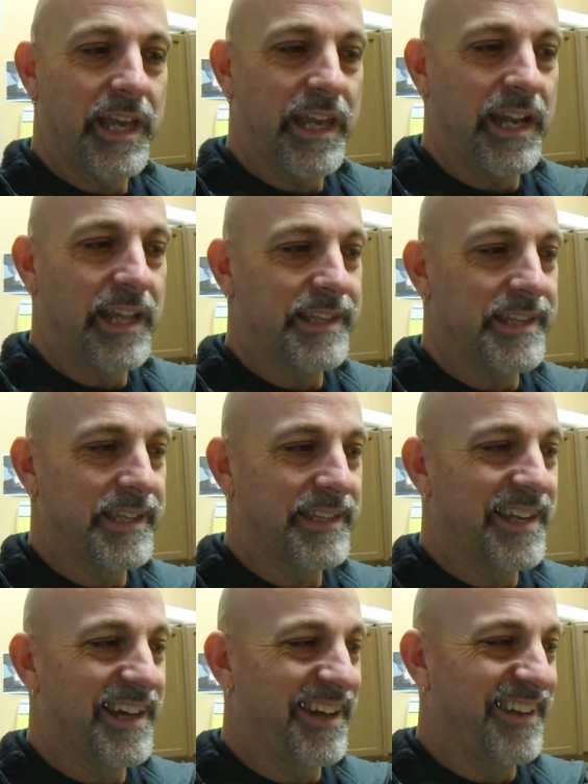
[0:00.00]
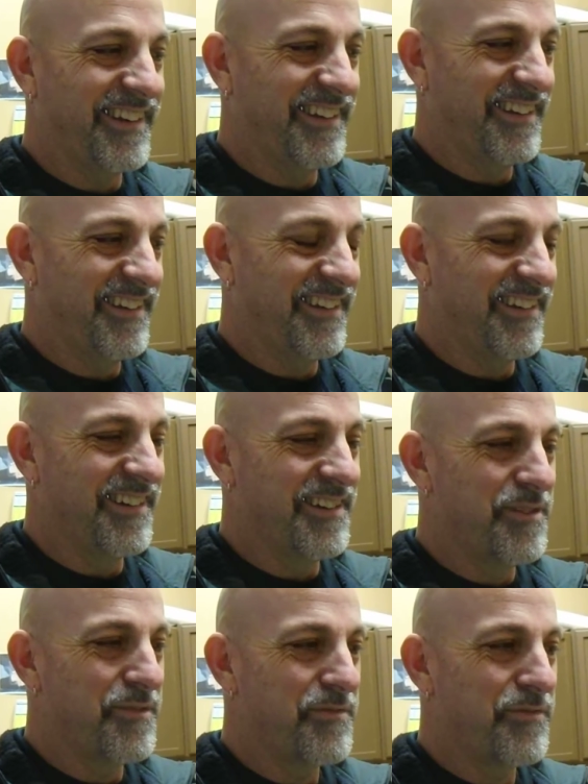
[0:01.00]
And I think that,
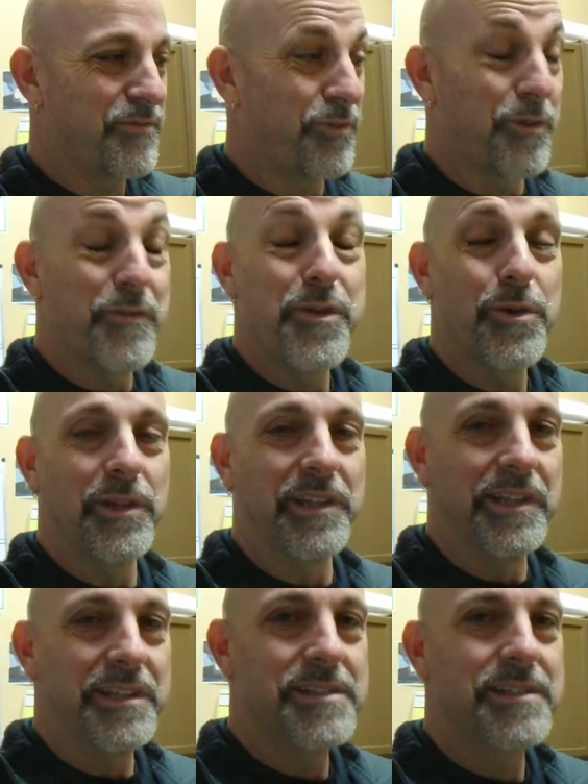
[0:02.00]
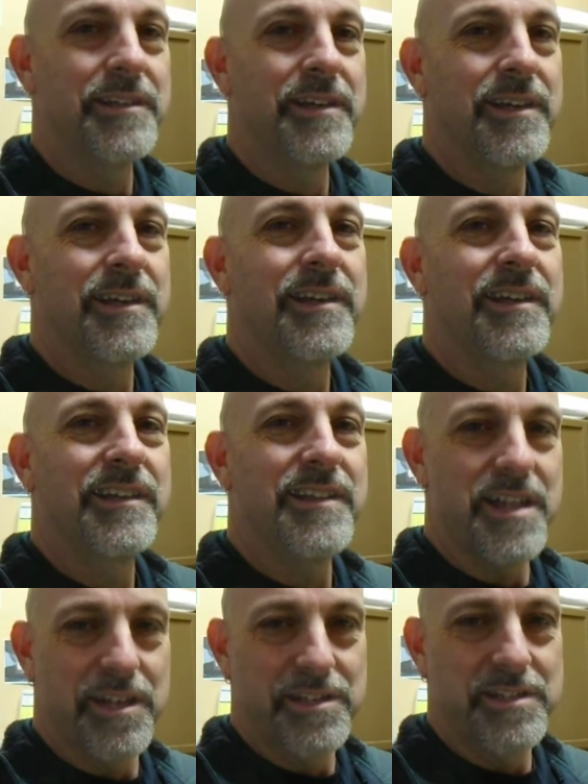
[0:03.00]
for a few at least,
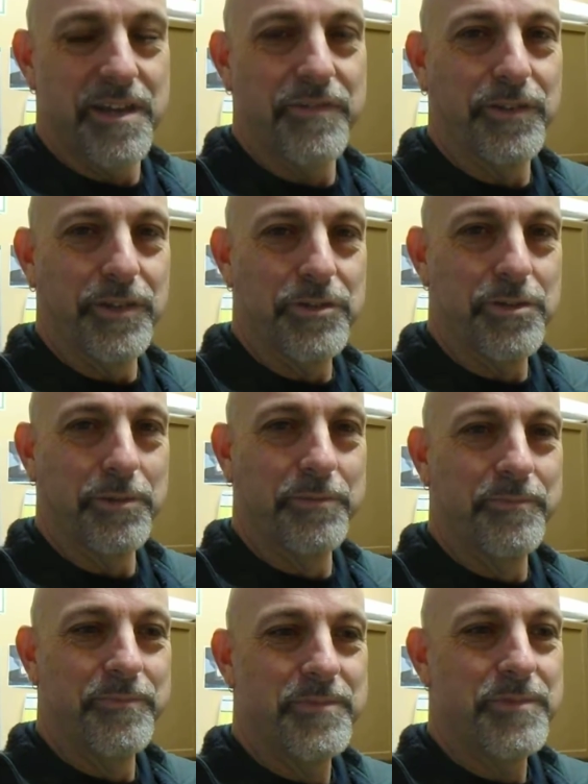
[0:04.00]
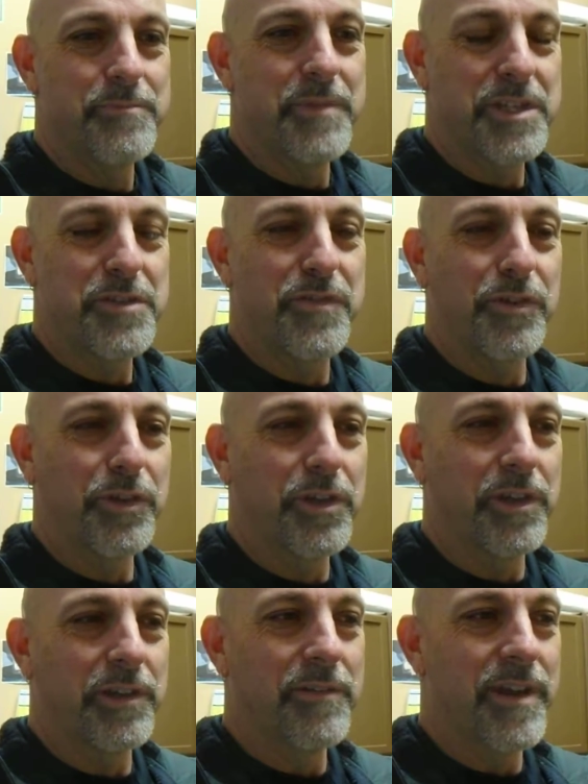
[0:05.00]
that is definitely true. Makes you feel
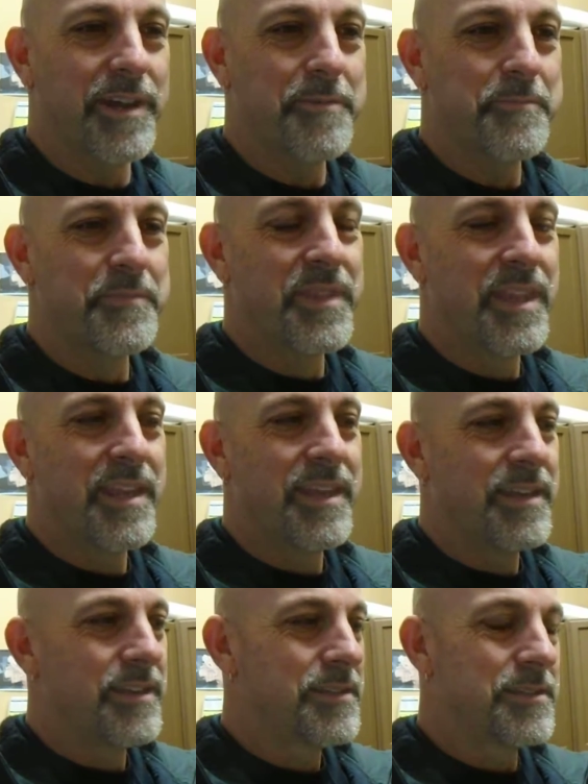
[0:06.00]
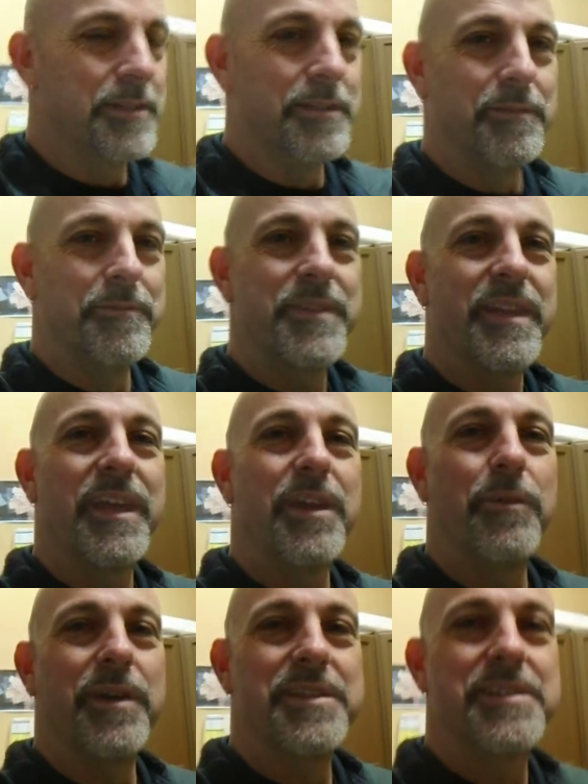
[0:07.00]
good, right? So,
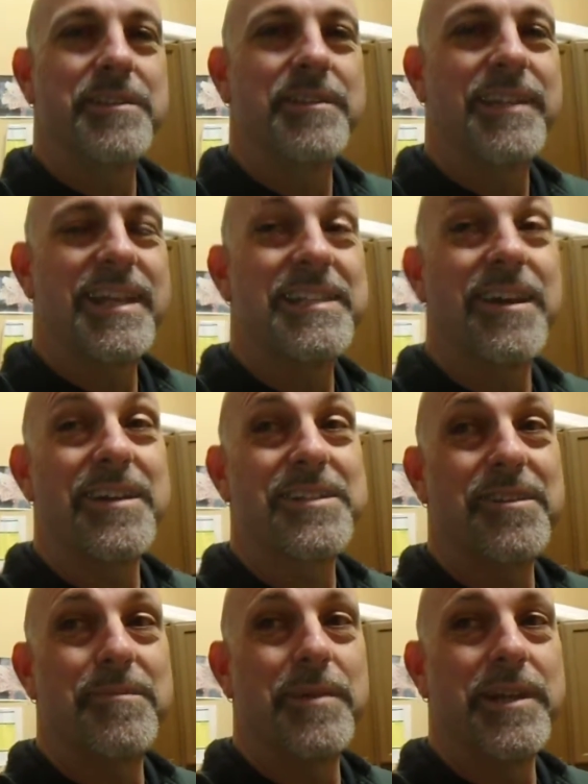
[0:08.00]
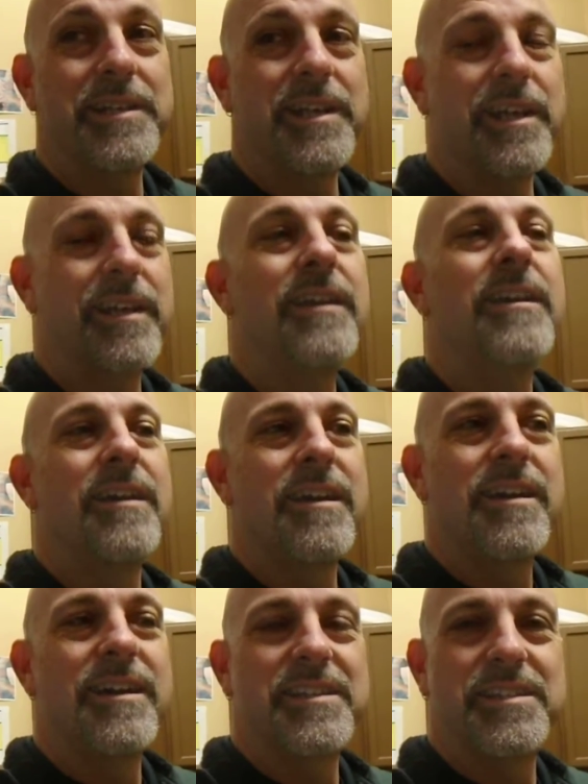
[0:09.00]
anyways, that's how I started my day.
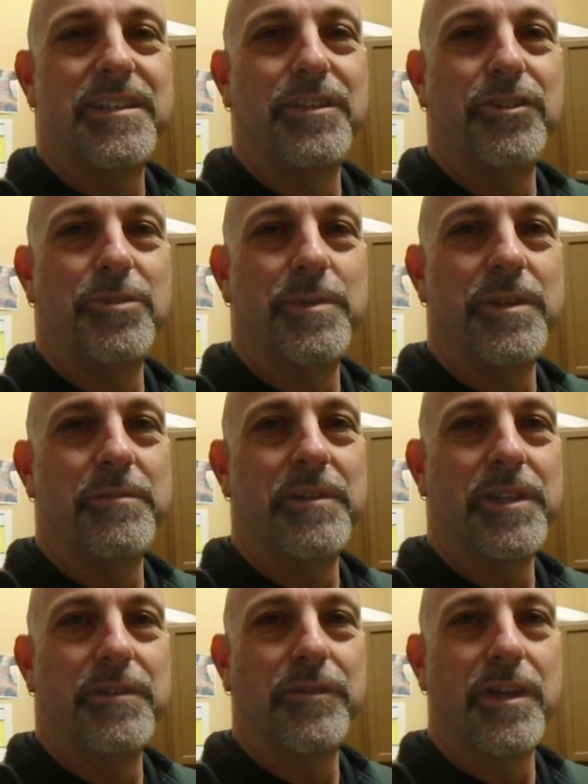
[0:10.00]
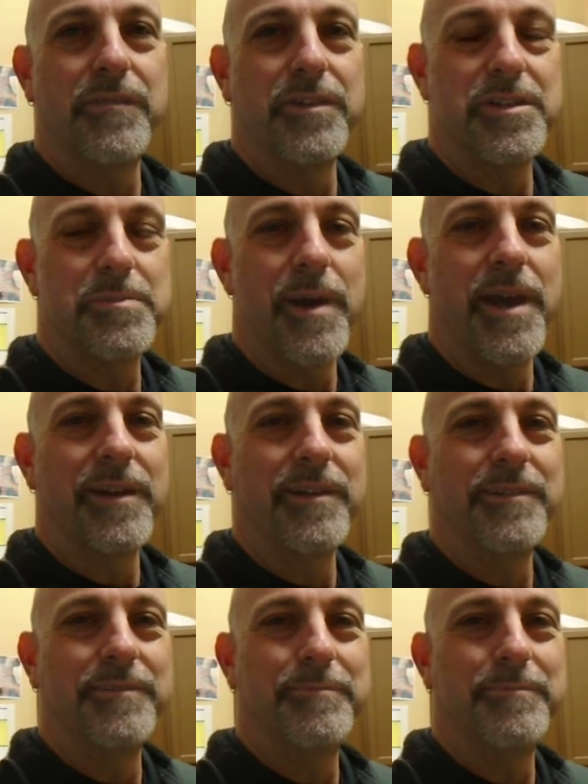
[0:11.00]
I'll see you in a little bit with Live, Love, and Inspire.